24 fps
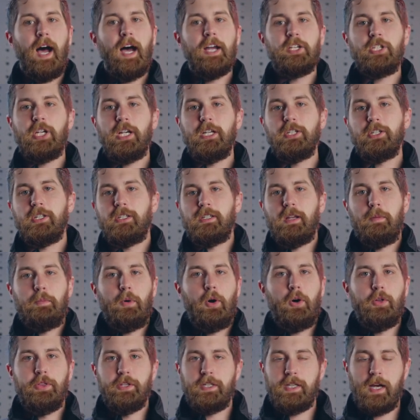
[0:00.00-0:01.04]
I change this up
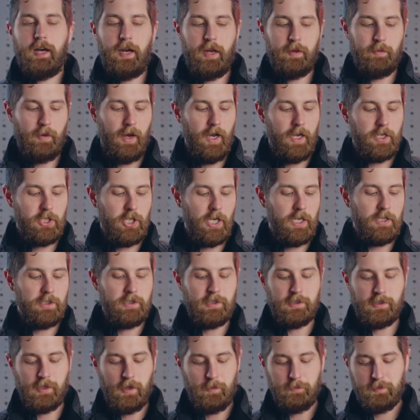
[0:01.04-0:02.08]
all the time. I change
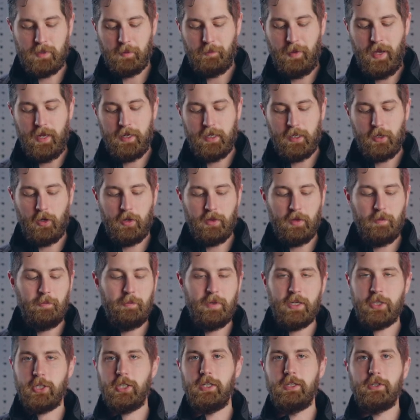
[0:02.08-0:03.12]
this up depending on the
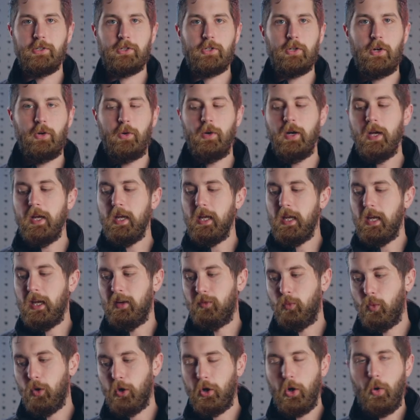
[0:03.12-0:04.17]
mission. So
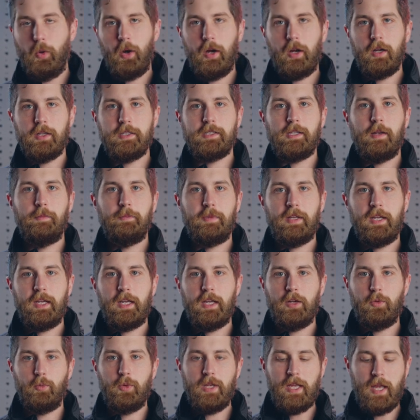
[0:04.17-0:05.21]
if we're going on
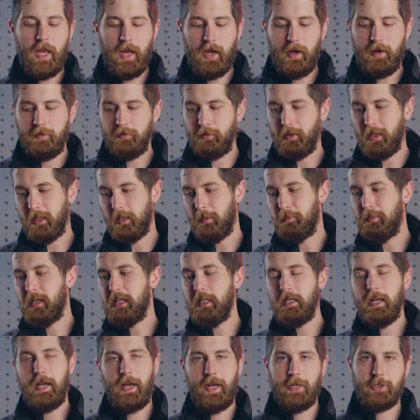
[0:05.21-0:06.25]
something and we have like a
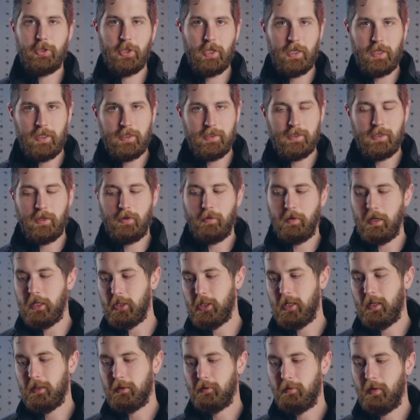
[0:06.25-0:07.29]
pediatric
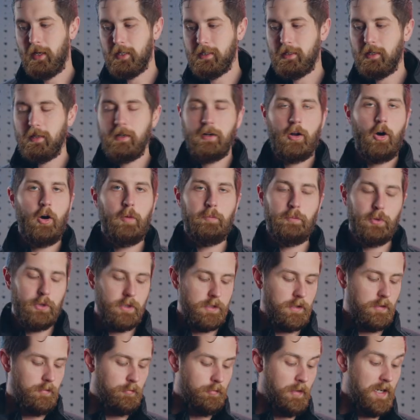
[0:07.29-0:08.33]
consideration at the resident, I'll
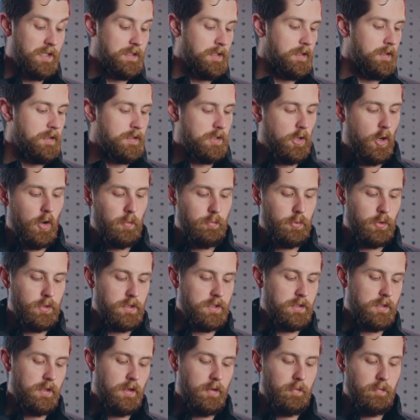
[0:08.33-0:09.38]
put residents, I'll
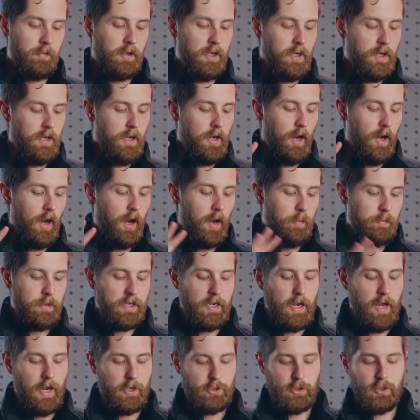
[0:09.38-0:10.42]
put some Uh,
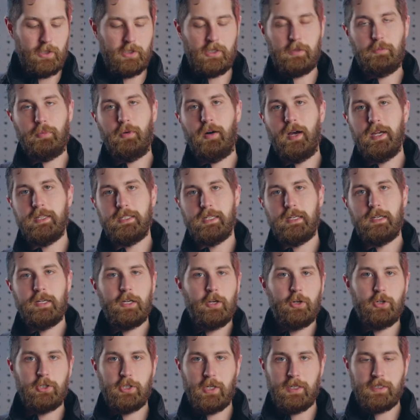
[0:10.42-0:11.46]
pediatric supplies in
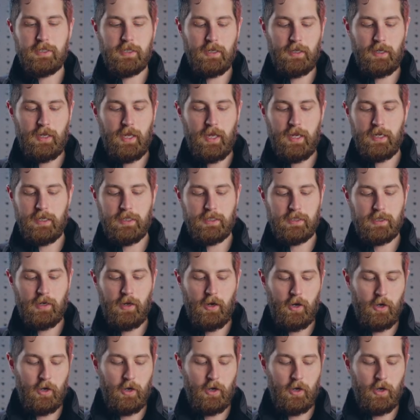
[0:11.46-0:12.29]
here just in case.